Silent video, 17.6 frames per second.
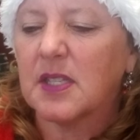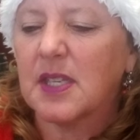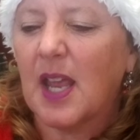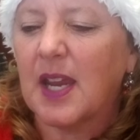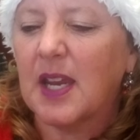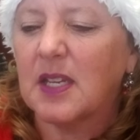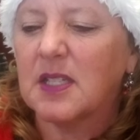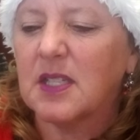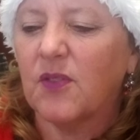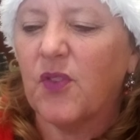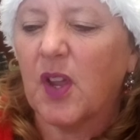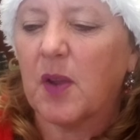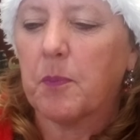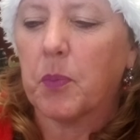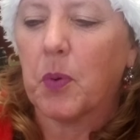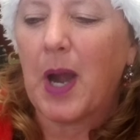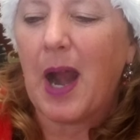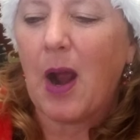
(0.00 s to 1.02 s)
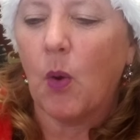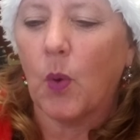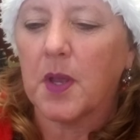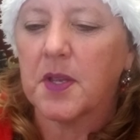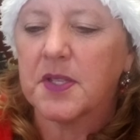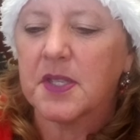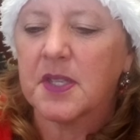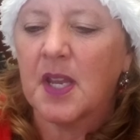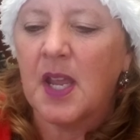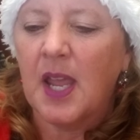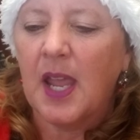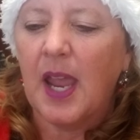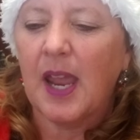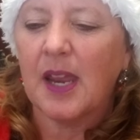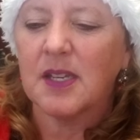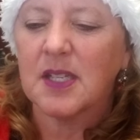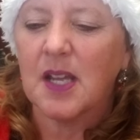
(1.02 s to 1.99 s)
scientific prowess
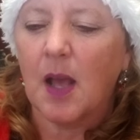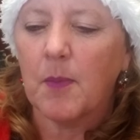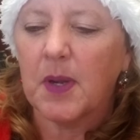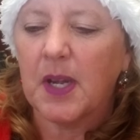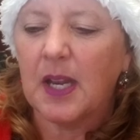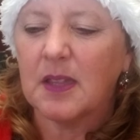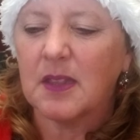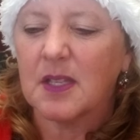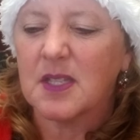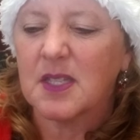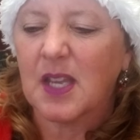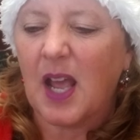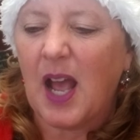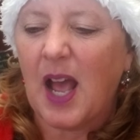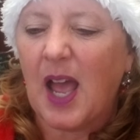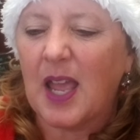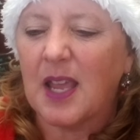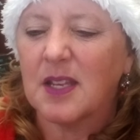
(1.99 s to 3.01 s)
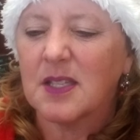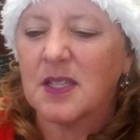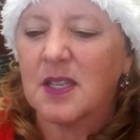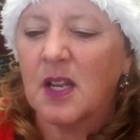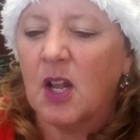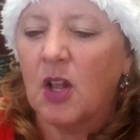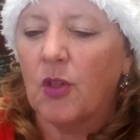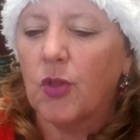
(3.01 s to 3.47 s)
and dominate the skies.